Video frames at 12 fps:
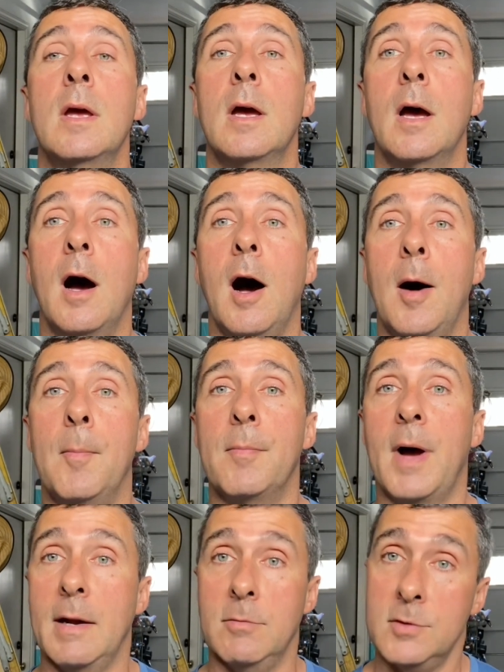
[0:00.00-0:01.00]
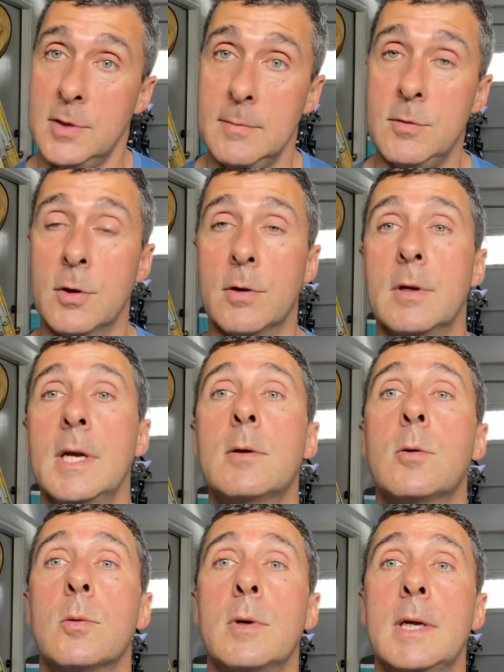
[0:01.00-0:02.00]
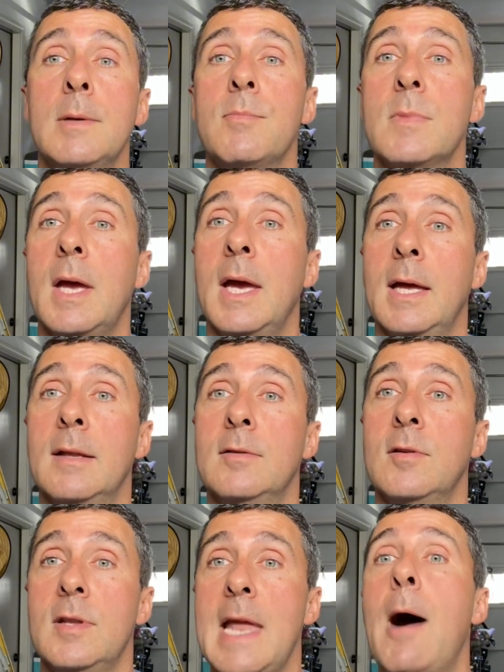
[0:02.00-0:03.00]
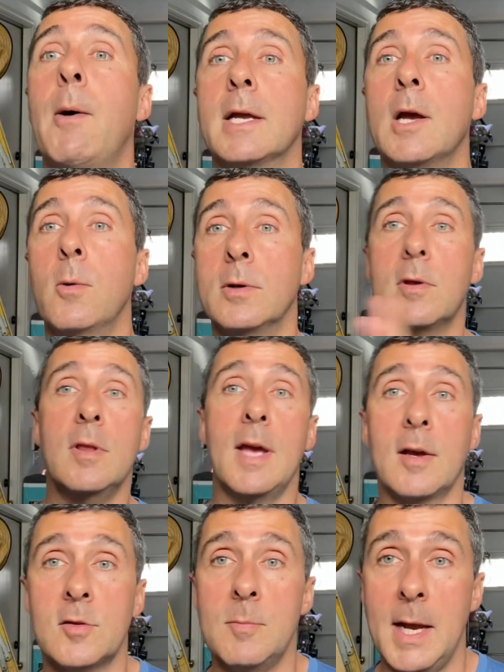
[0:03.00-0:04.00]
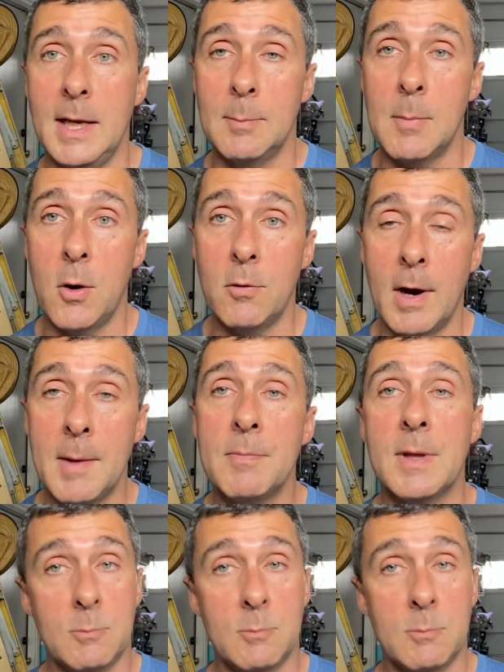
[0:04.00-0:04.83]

I received your inquiry and now I go into the estimating mode, right?